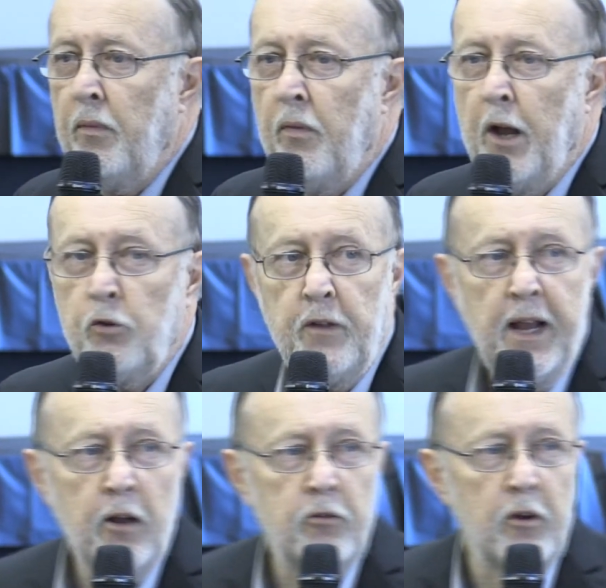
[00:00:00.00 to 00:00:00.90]
there's
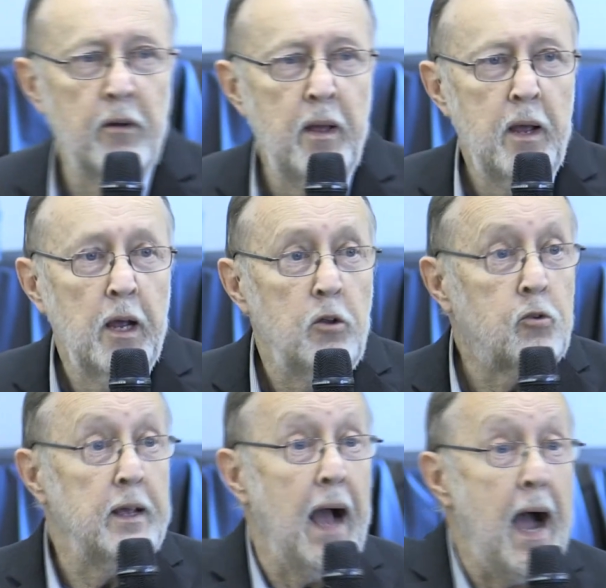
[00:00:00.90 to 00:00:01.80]
the answer. You
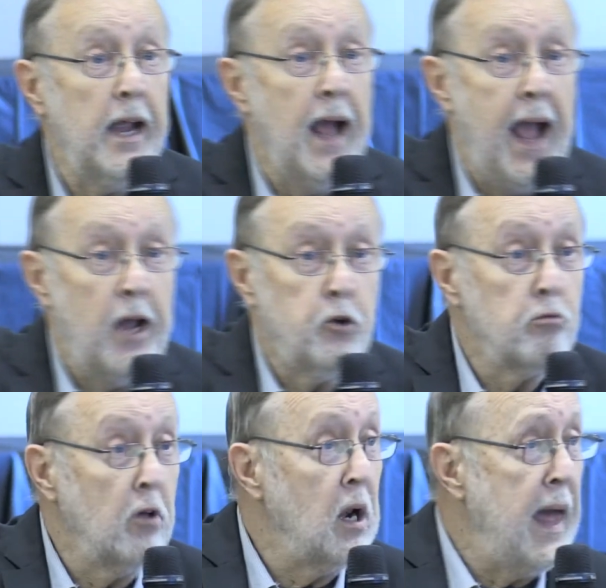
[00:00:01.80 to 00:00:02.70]
see, I had to
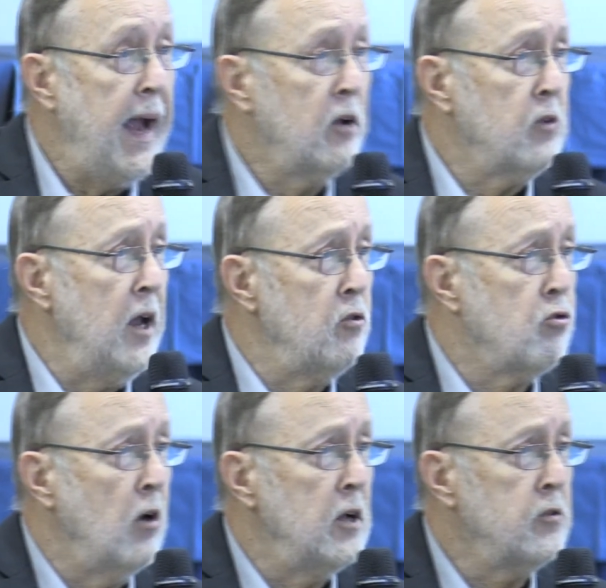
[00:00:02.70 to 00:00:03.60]
relax and
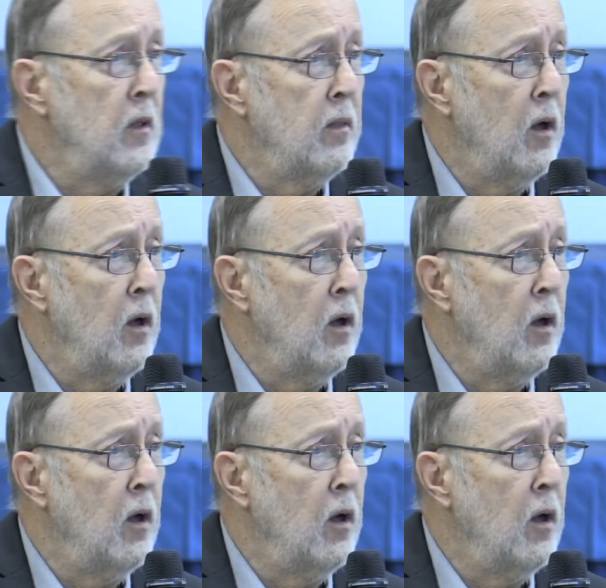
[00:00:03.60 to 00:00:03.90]
trust